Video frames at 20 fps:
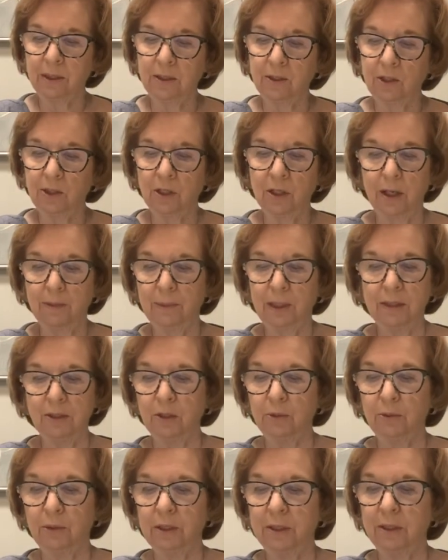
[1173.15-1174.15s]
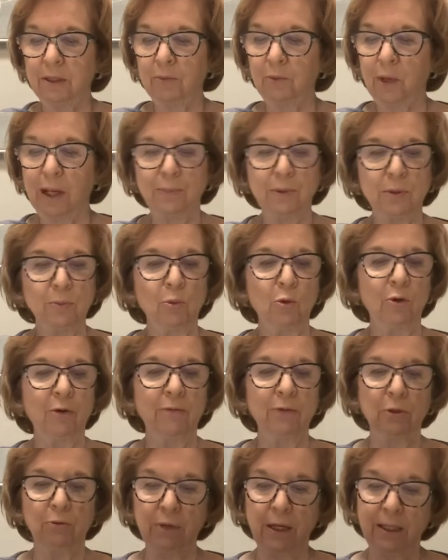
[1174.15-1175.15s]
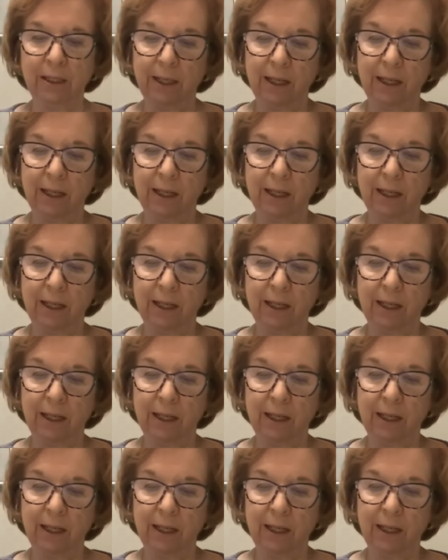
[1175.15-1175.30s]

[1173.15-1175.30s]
Each time I do it, it wipes more of the red